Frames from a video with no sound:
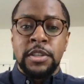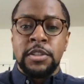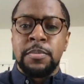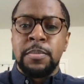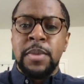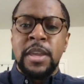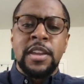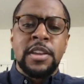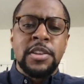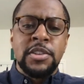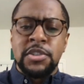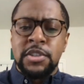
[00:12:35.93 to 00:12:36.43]
it's
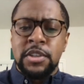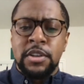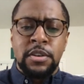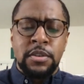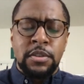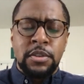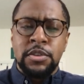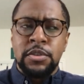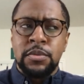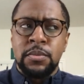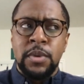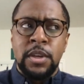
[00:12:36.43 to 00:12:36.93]
being
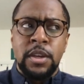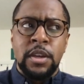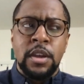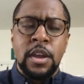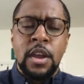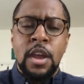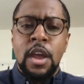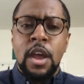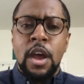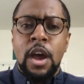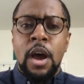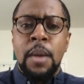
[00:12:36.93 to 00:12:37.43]
considered this week.
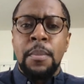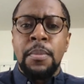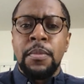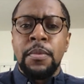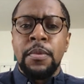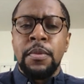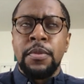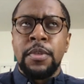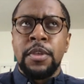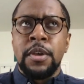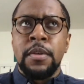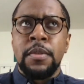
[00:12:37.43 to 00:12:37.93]

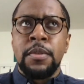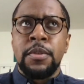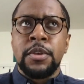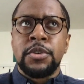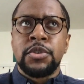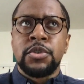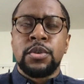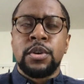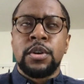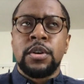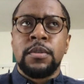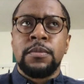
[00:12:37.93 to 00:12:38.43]
The
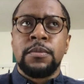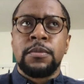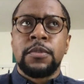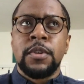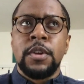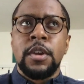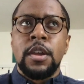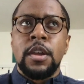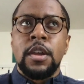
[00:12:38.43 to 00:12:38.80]
sort of